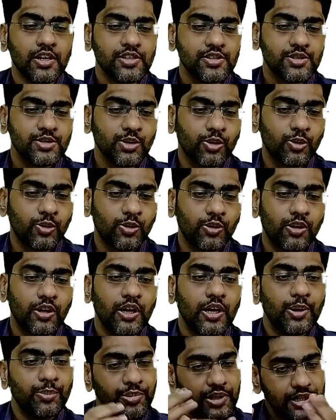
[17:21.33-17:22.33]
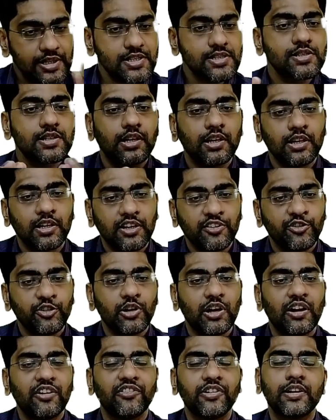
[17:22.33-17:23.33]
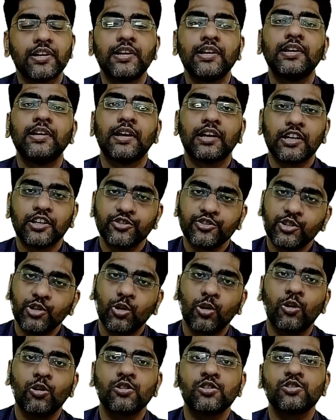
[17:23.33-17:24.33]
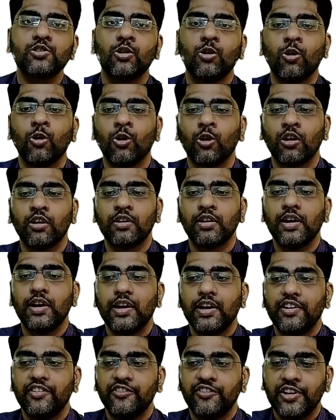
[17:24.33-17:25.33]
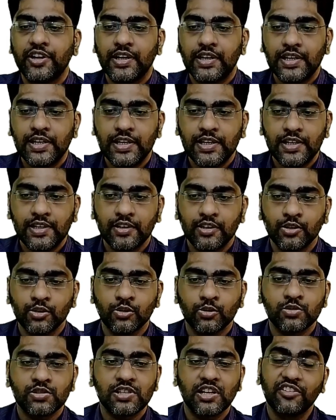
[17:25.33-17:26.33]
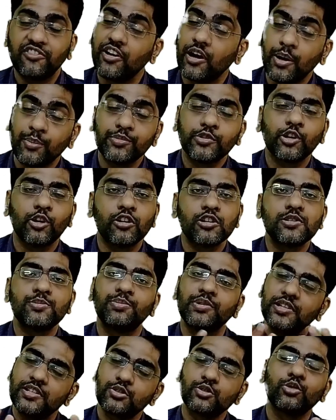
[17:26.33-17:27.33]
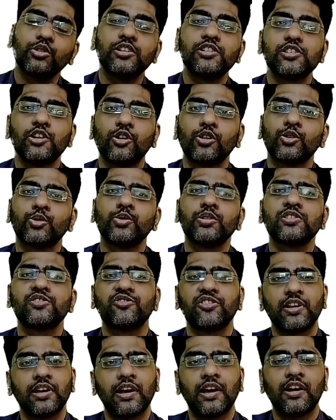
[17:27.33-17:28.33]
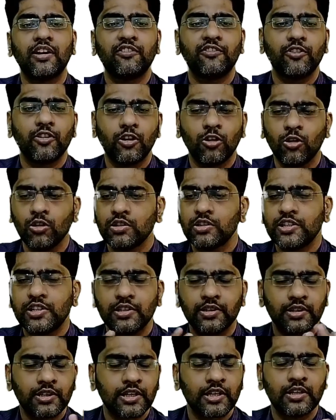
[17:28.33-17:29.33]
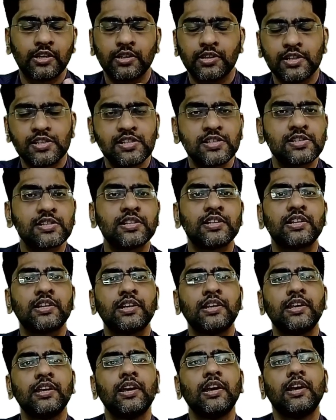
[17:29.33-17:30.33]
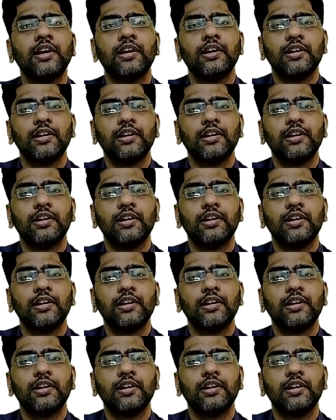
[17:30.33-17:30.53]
So please, if you have any negative thoughts or very self-harm thoughts, please do reach out to us. We have all the necessary